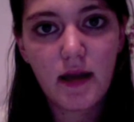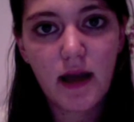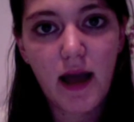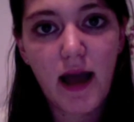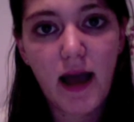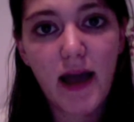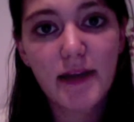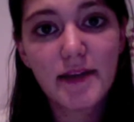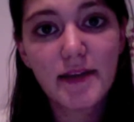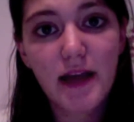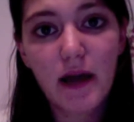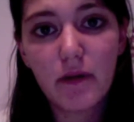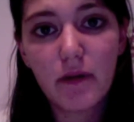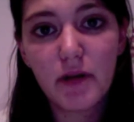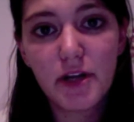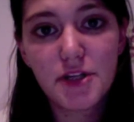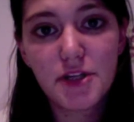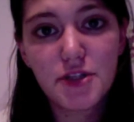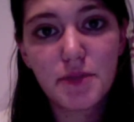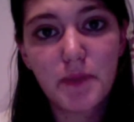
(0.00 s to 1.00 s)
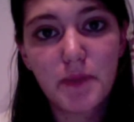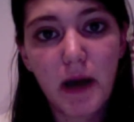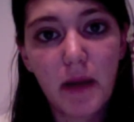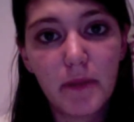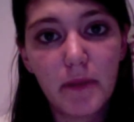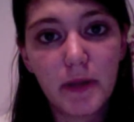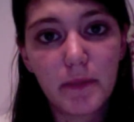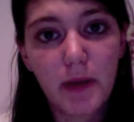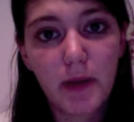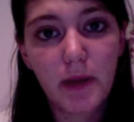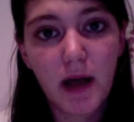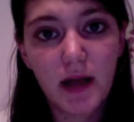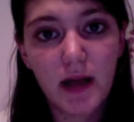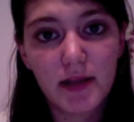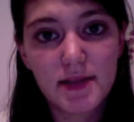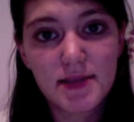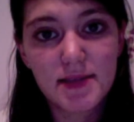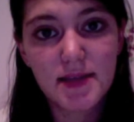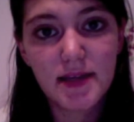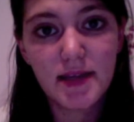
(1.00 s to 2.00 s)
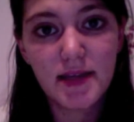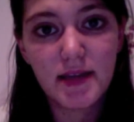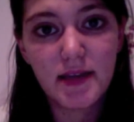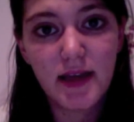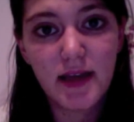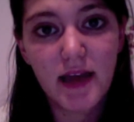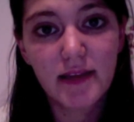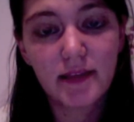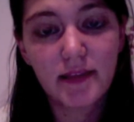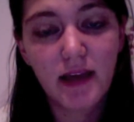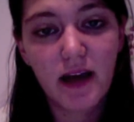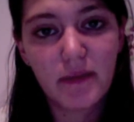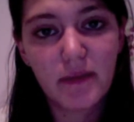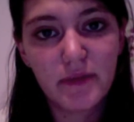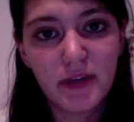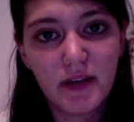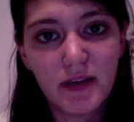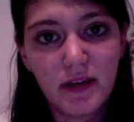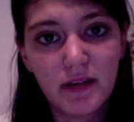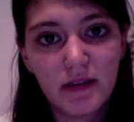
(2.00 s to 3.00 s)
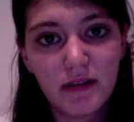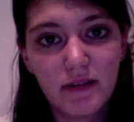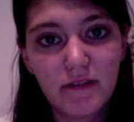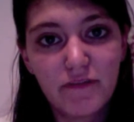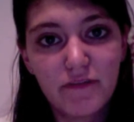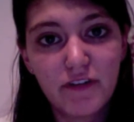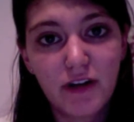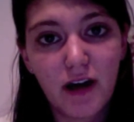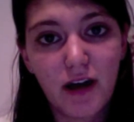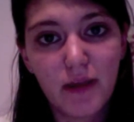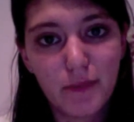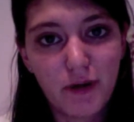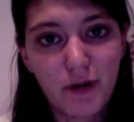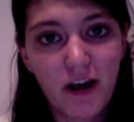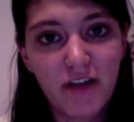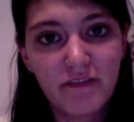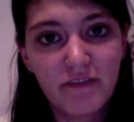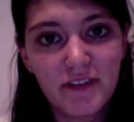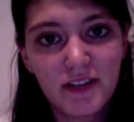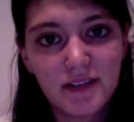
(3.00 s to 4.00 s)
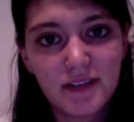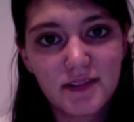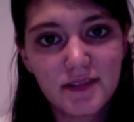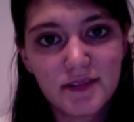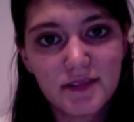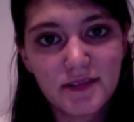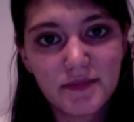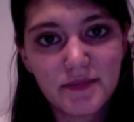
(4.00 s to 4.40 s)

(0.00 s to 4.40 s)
I now want to do public policy and lobbying for nonprofits.